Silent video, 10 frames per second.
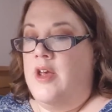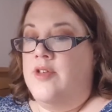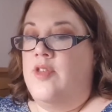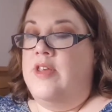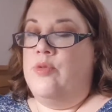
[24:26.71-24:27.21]

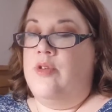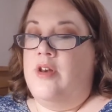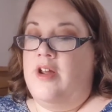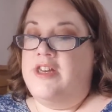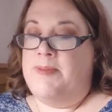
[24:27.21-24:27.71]
So this was a
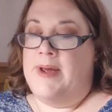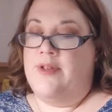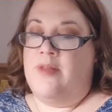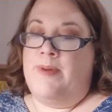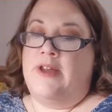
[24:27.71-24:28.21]
£90
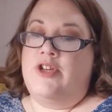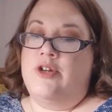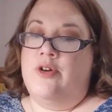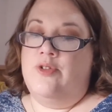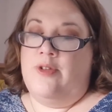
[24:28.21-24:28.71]
spend. You
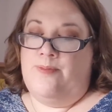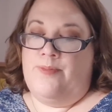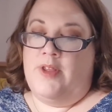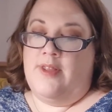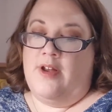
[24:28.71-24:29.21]
got the
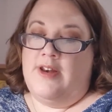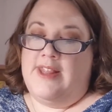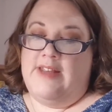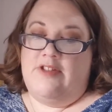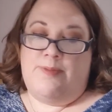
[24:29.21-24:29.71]
designer
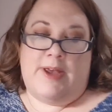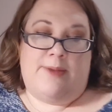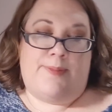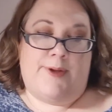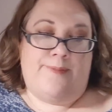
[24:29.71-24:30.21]
series
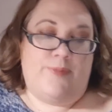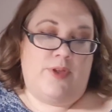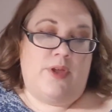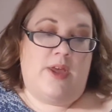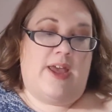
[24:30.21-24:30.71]
paper,
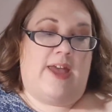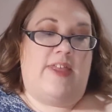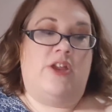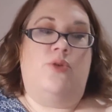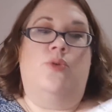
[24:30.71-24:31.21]
and
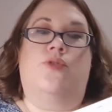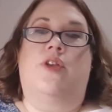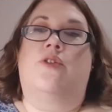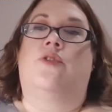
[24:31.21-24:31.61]
then you also